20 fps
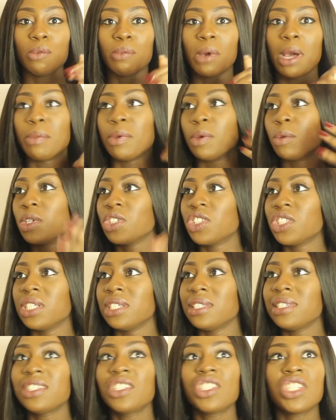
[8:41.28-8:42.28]
you might be washing
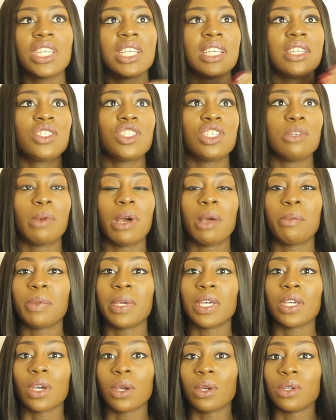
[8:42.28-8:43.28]
the dishes, you might
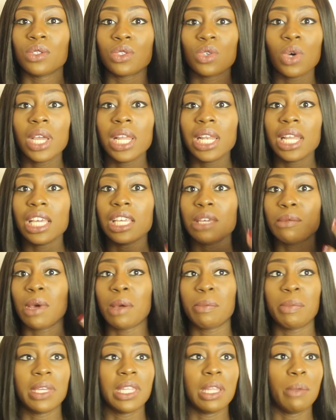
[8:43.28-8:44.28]
be going toilet, you
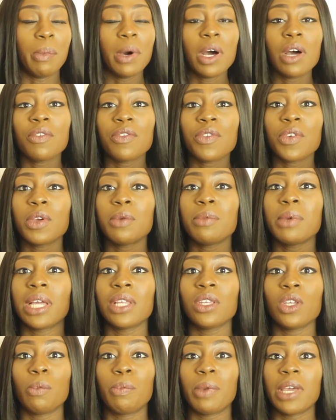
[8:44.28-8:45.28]
might be in the bathroom
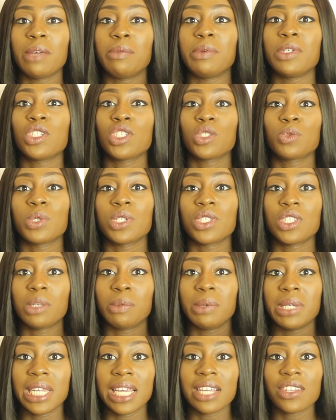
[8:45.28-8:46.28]
and your baby just wants to
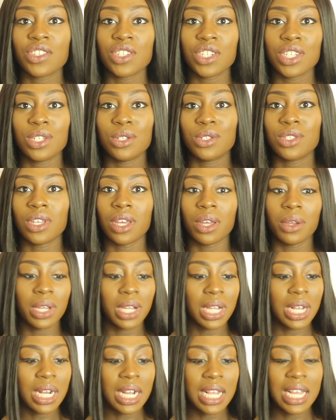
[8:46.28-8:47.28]
be next to you so
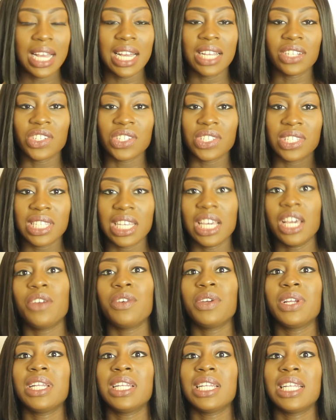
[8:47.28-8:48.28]
I just sit her
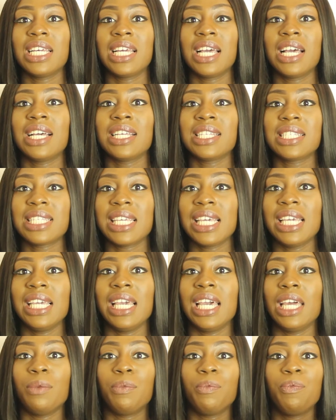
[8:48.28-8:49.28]
in her seat
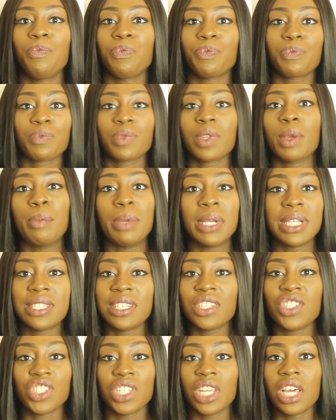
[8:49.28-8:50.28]
and
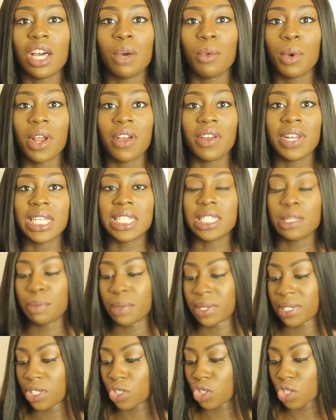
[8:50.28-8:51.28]
position her where I need to
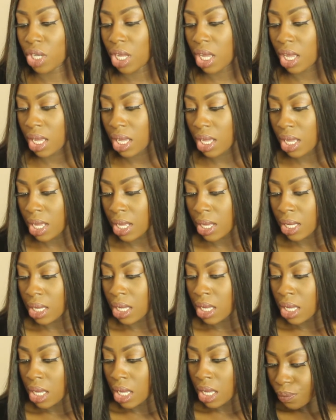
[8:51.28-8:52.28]
position her.
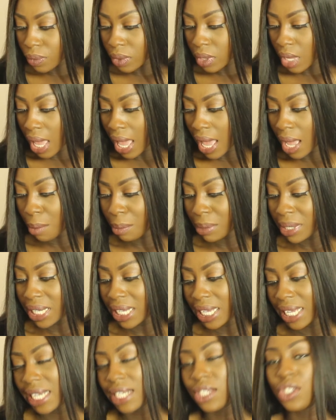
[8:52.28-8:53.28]
How many
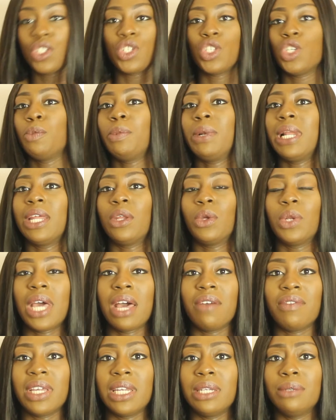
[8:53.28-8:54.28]
kids do you plan on
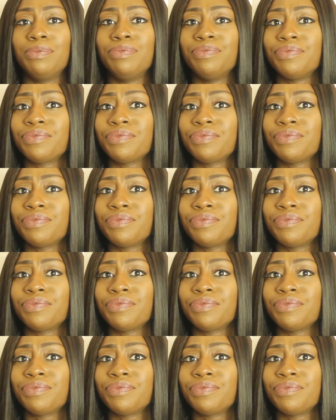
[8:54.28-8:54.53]
having?